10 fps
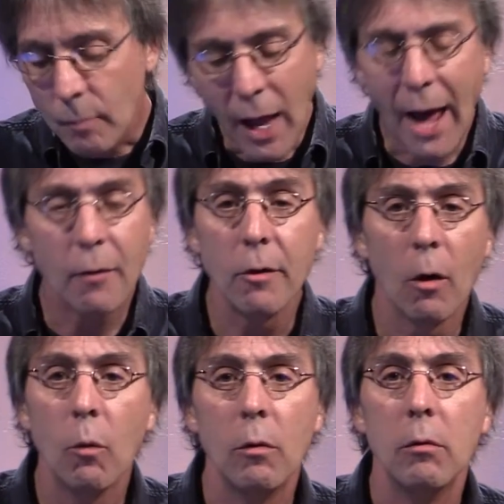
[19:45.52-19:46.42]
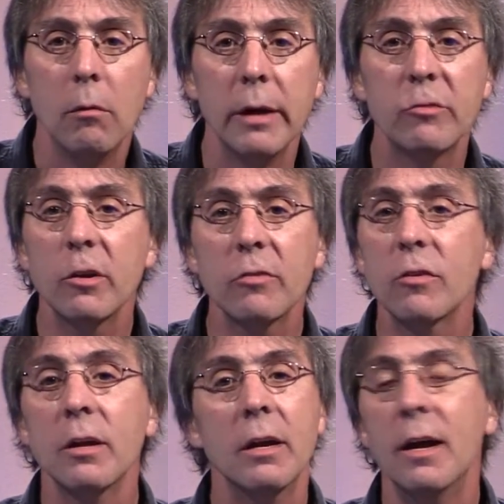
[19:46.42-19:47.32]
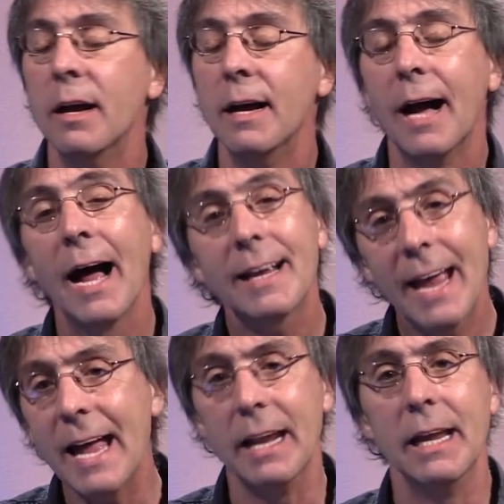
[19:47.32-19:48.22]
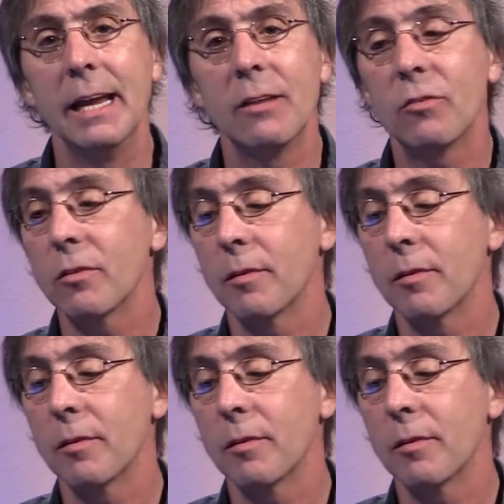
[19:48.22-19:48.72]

I don't know. It's just, again, it's